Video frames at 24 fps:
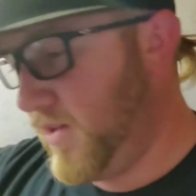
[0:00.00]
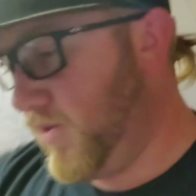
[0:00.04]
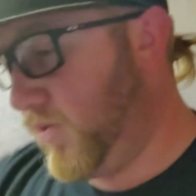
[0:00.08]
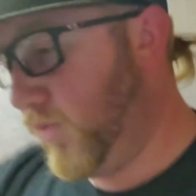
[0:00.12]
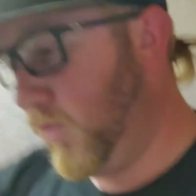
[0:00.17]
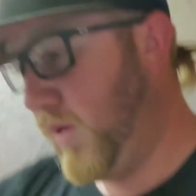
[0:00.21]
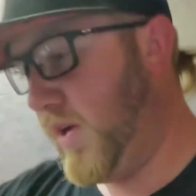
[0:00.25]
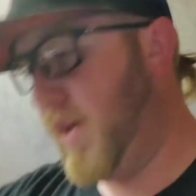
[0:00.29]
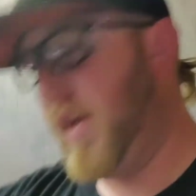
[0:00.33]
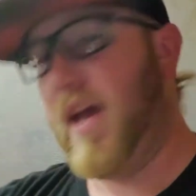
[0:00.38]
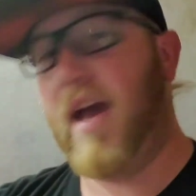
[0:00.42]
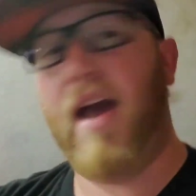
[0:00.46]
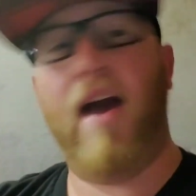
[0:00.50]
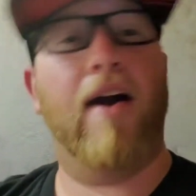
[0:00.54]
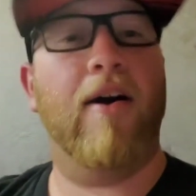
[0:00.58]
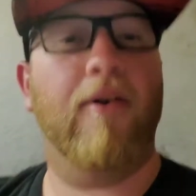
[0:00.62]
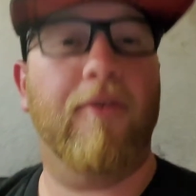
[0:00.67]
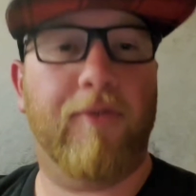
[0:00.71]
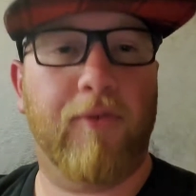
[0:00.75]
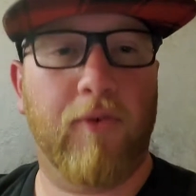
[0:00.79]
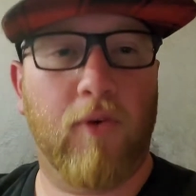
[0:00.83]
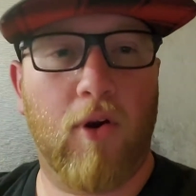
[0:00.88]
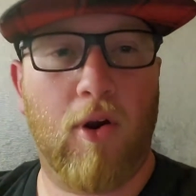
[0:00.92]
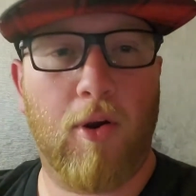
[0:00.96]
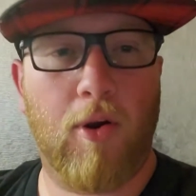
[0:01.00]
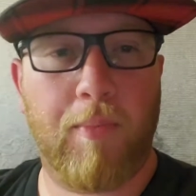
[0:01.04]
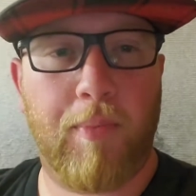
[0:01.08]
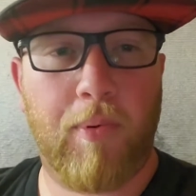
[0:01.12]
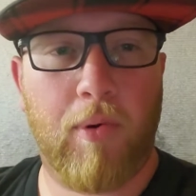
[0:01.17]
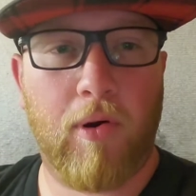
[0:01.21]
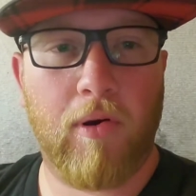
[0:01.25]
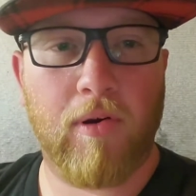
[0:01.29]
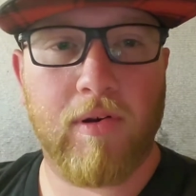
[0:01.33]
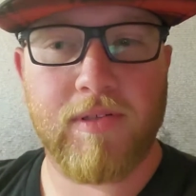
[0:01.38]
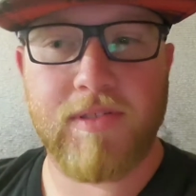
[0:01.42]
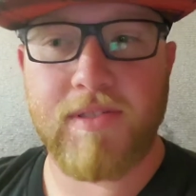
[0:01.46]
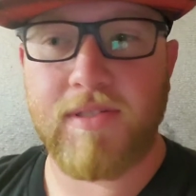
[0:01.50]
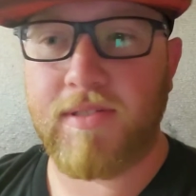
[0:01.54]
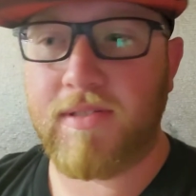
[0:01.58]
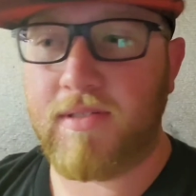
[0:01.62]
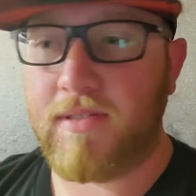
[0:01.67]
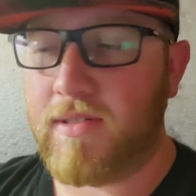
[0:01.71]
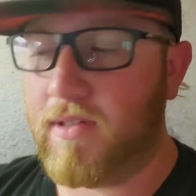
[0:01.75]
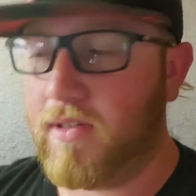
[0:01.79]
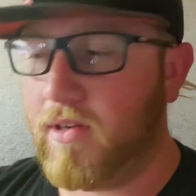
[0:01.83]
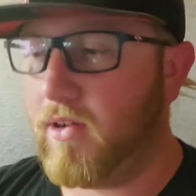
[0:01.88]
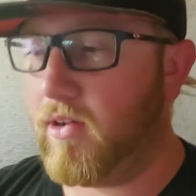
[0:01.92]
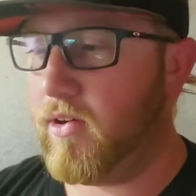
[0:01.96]
we have for our parts,
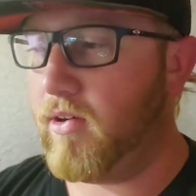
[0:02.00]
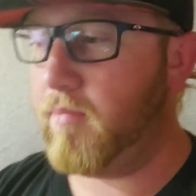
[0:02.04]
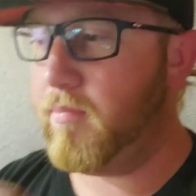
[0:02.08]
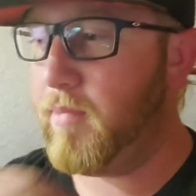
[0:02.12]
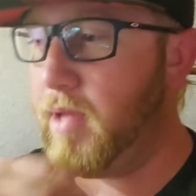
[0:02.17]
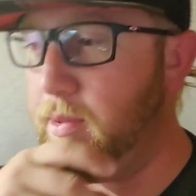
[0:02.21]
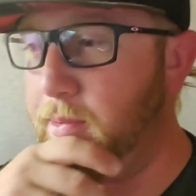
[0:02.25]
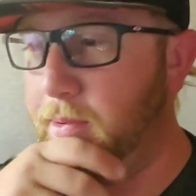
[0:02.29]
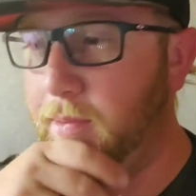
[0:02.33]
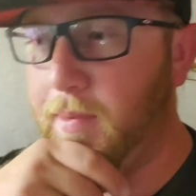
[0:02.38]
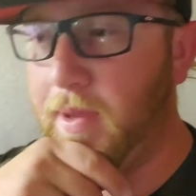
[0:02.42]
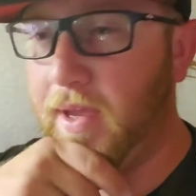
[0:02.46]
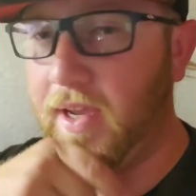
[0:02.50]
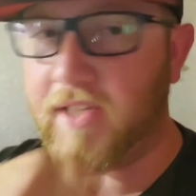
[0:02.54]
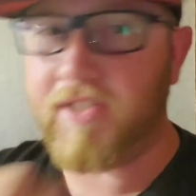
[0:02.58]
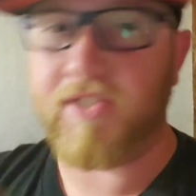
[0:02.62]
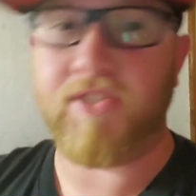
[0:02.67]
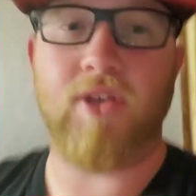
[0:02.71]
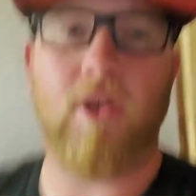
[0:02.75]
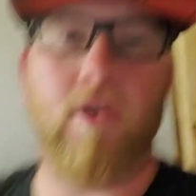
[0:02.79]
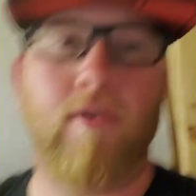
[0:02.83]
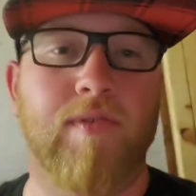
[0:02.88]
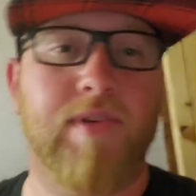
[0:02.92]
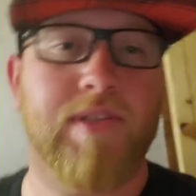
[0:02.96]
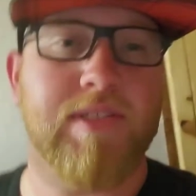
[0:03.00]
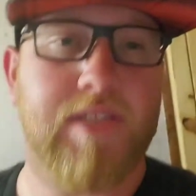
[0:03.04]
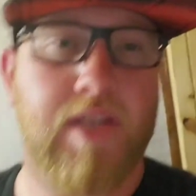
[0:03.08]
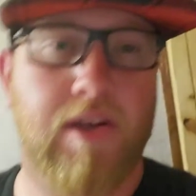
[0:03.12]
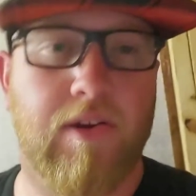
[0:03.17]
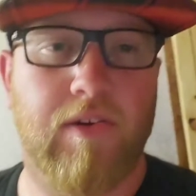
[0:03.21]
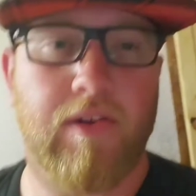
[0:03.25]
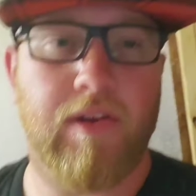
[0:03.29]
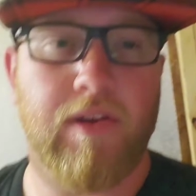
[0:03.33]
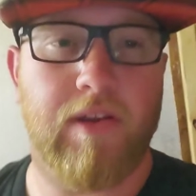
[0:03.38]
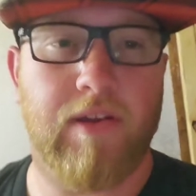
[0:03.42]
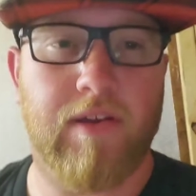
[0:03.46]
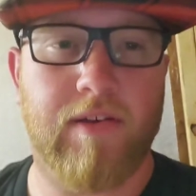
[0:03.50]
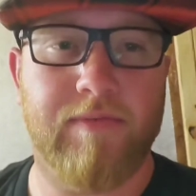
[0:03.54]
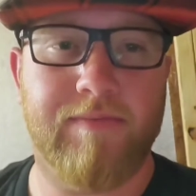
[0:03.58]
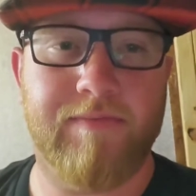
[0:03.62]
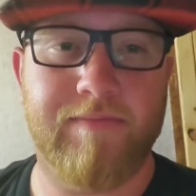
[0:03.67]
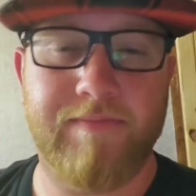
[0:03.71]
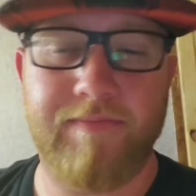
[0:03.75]
and maybe make a service area.